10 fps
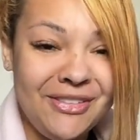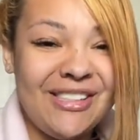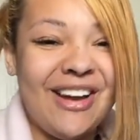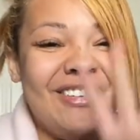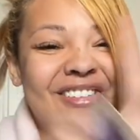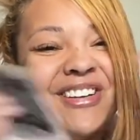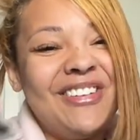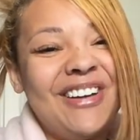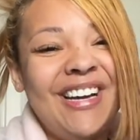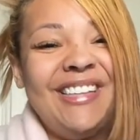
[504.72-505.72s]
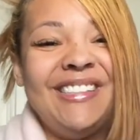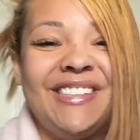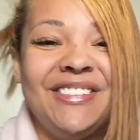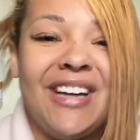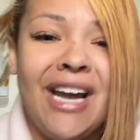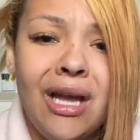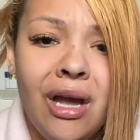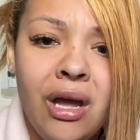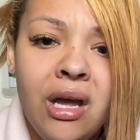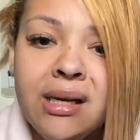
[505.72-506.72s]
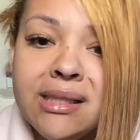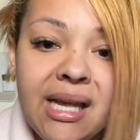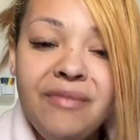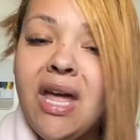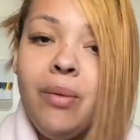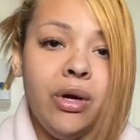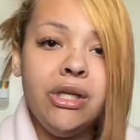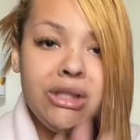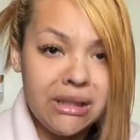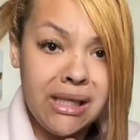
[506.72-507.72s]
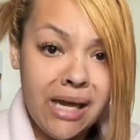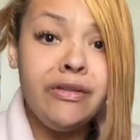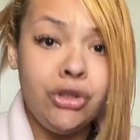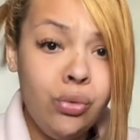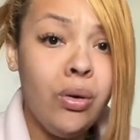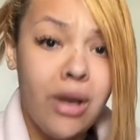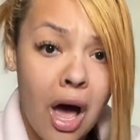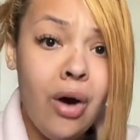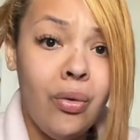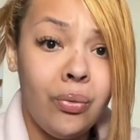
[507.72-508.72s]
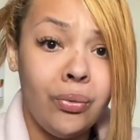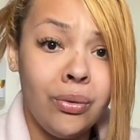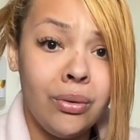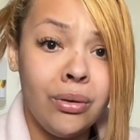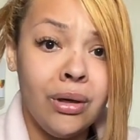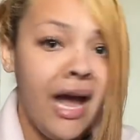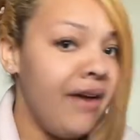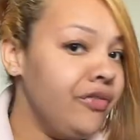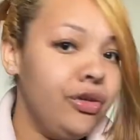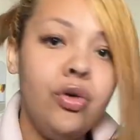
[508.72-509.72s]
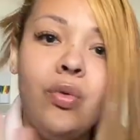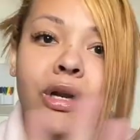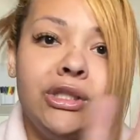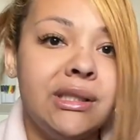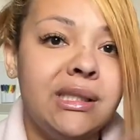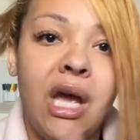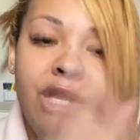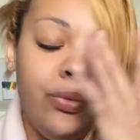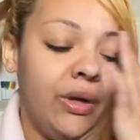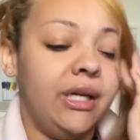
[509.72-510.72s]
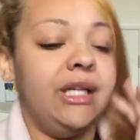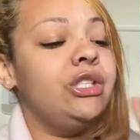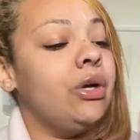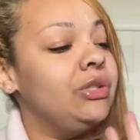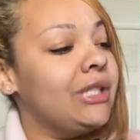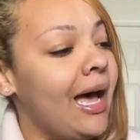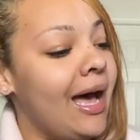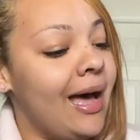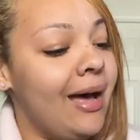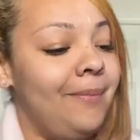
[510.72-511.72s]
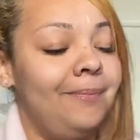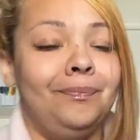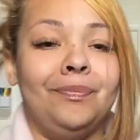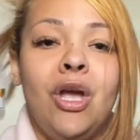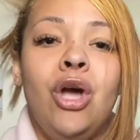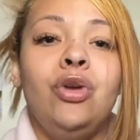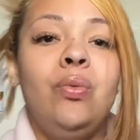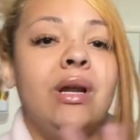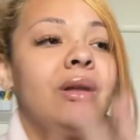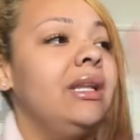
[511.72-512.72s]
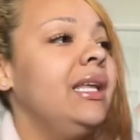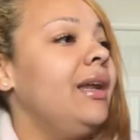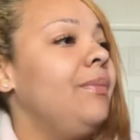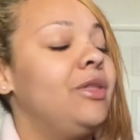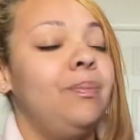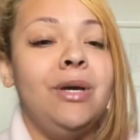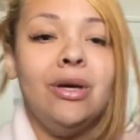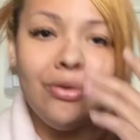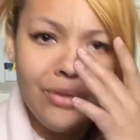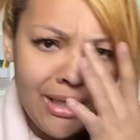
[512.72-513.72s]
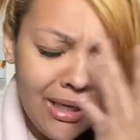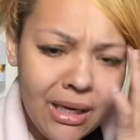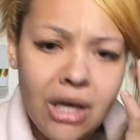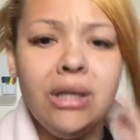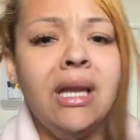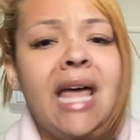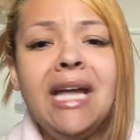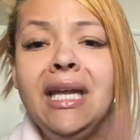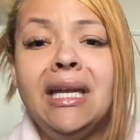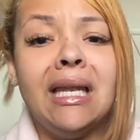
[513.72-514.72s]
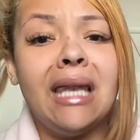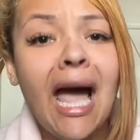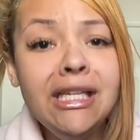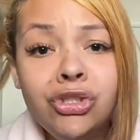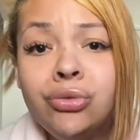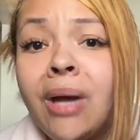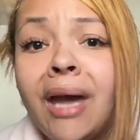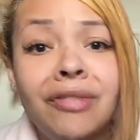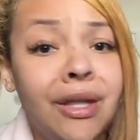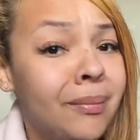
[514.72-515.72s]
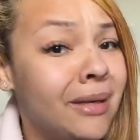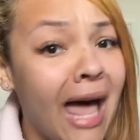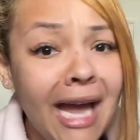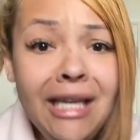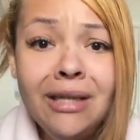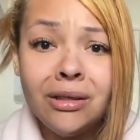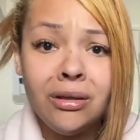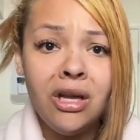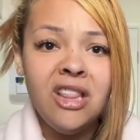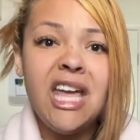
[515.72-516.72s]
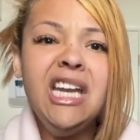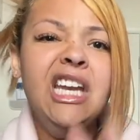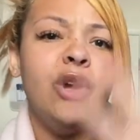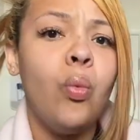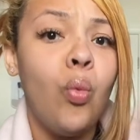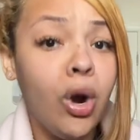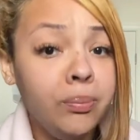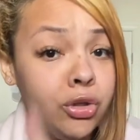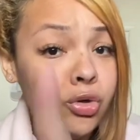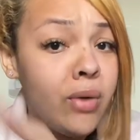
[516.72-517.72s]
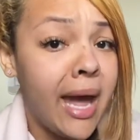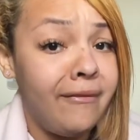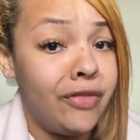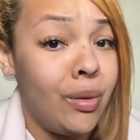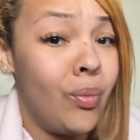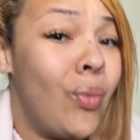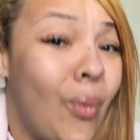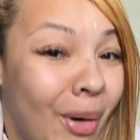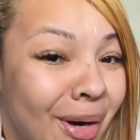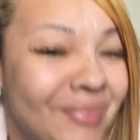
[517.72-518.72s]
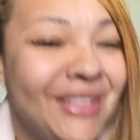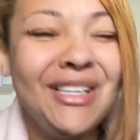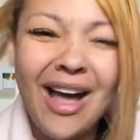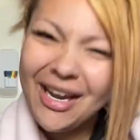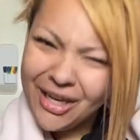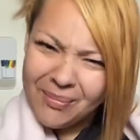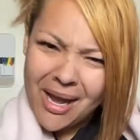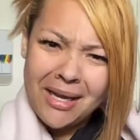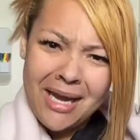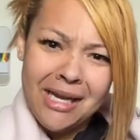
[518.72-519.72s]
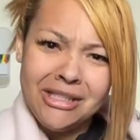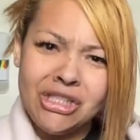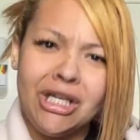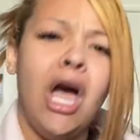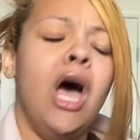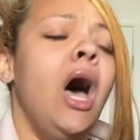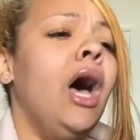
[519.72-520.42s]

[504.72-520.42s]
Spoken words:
You start going crazy, right? Because if they would have just left you alone, if you would have did your job. You would have lit up the building. They needed light, you gave them light. They needed warmth, you gave them warmth. Do y'all hear my analogy?